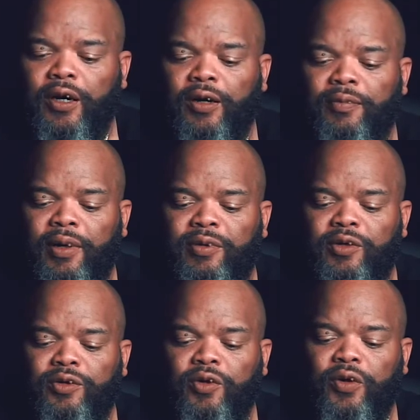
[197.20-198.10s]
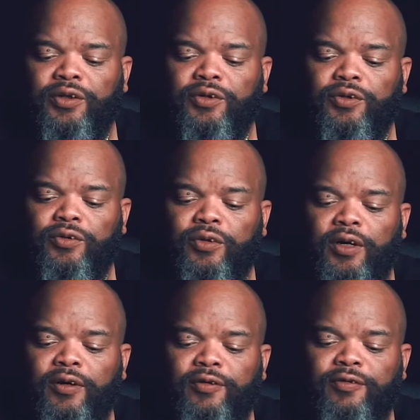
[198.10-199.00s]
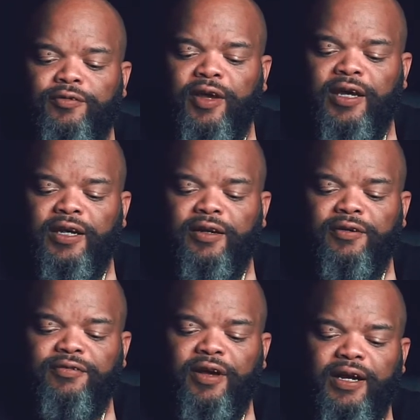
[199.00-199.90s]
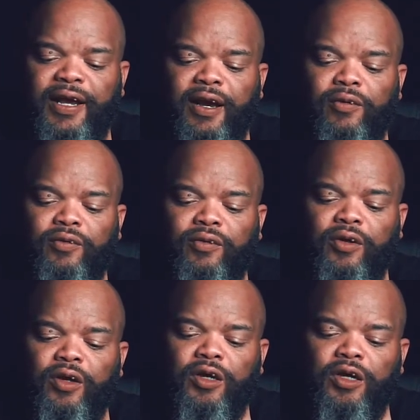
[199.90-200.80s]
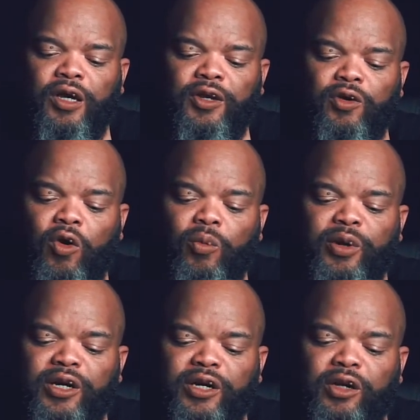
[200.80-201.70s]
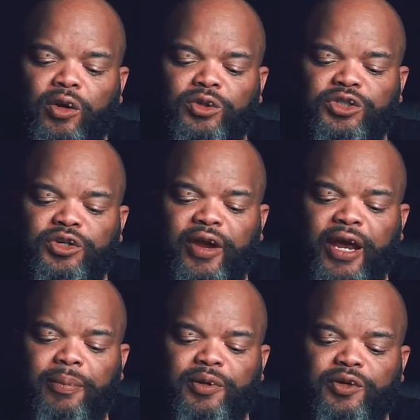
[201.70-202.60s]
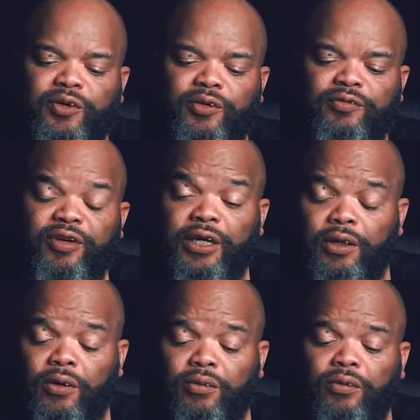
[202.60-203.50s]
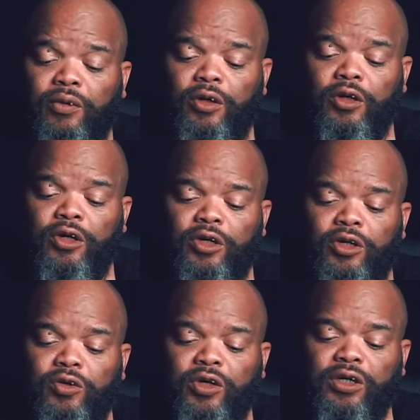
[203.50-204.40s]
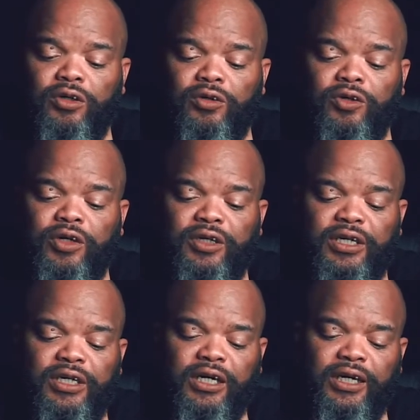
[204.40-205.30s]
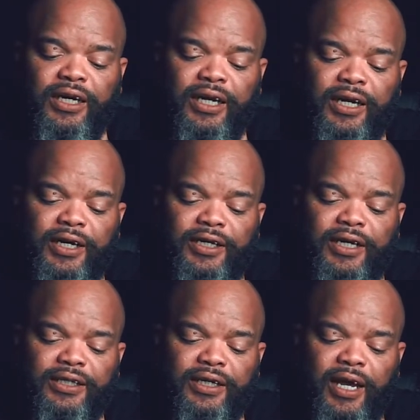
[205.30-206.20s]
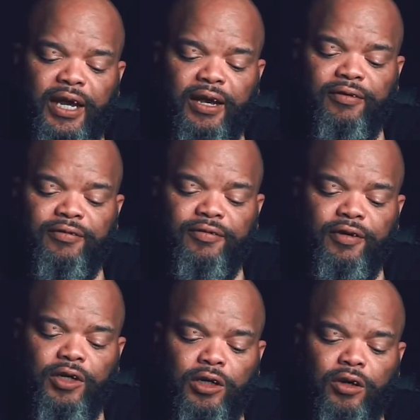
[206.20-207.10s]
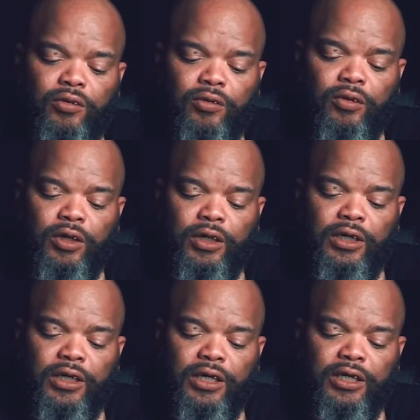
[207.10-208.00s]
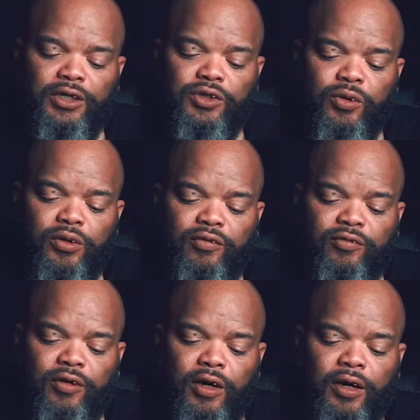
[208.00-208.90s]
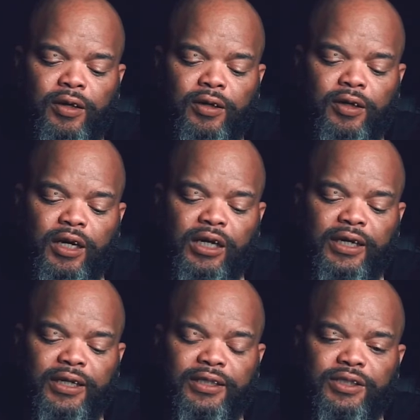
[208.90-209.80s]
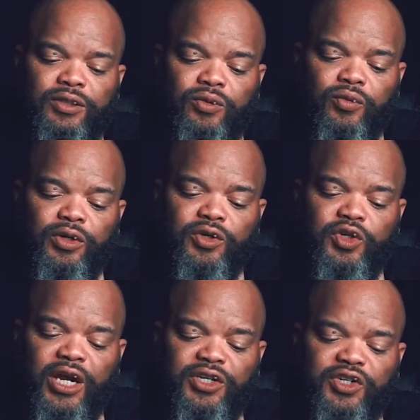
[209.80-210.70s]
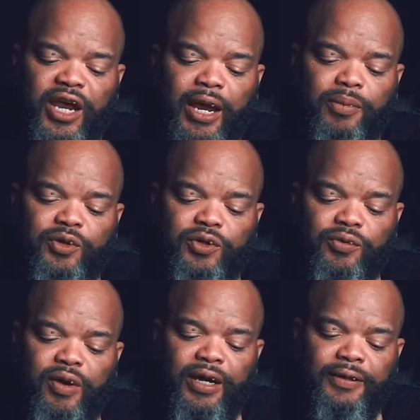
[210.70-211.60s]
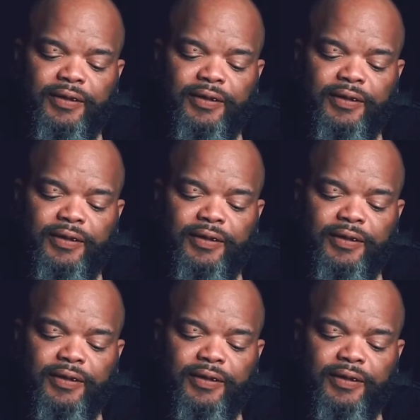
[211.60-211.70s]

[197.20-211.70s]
maybe you're going to do fade in or fade out, and you're opening and closing your aperture in video, you can de-click it, and it doesn't have, you know, any sort of clicks when you're changing aperture, right?